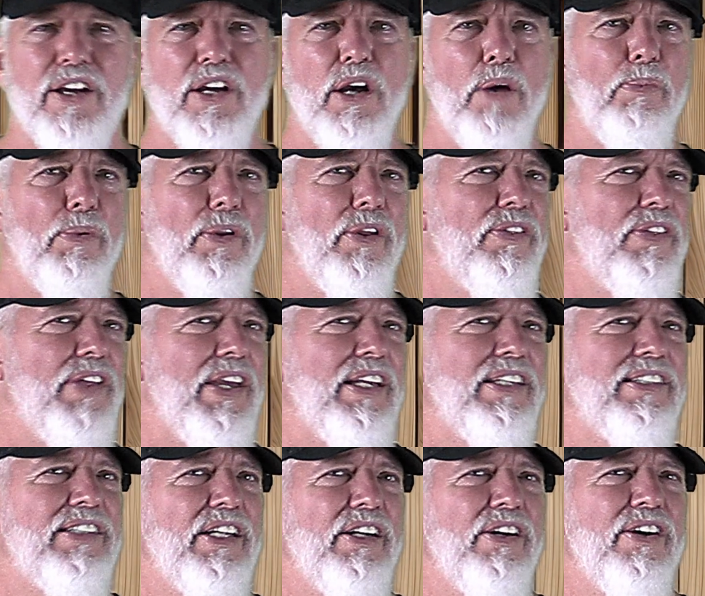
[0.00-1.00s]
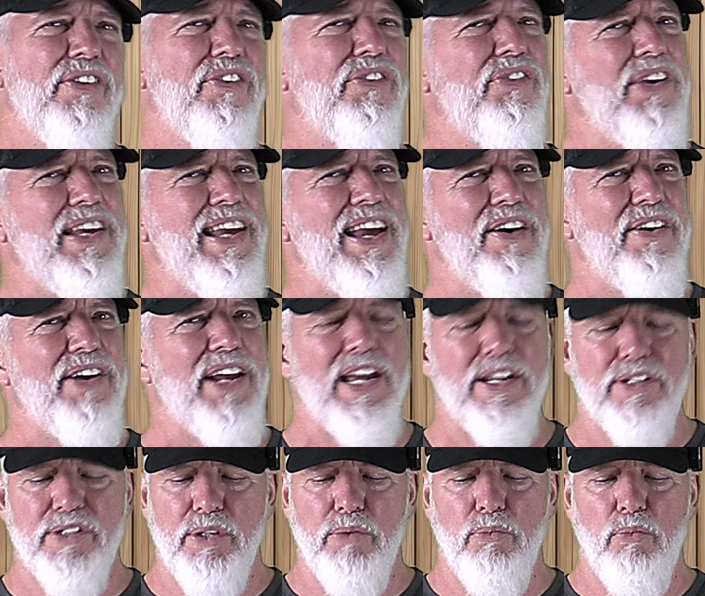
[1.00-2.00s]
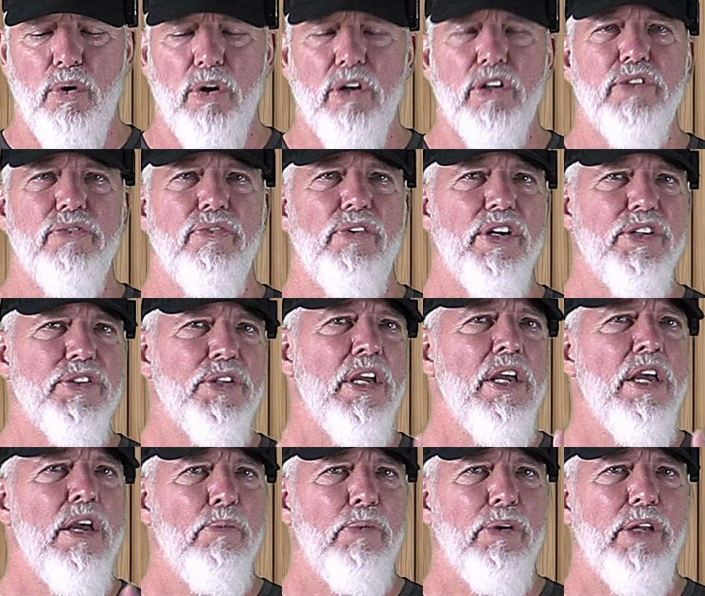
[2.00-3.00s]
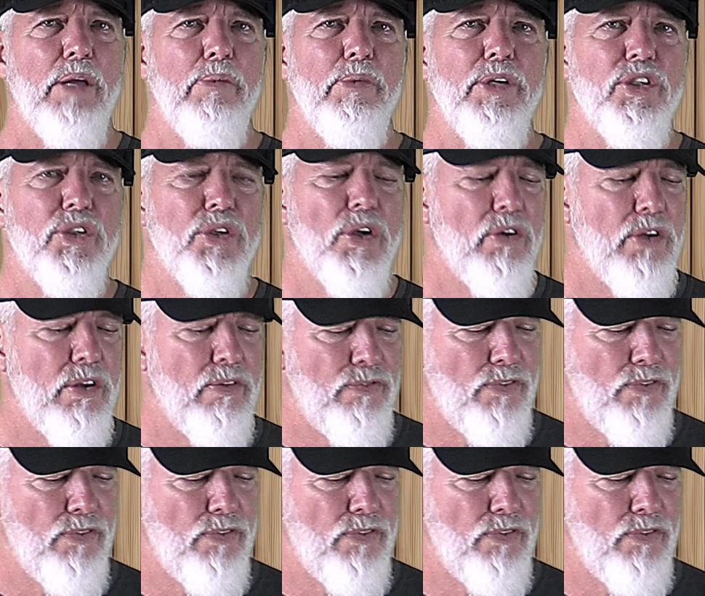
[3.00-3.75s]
a couple of things here and see how it actually works for us. But let me show you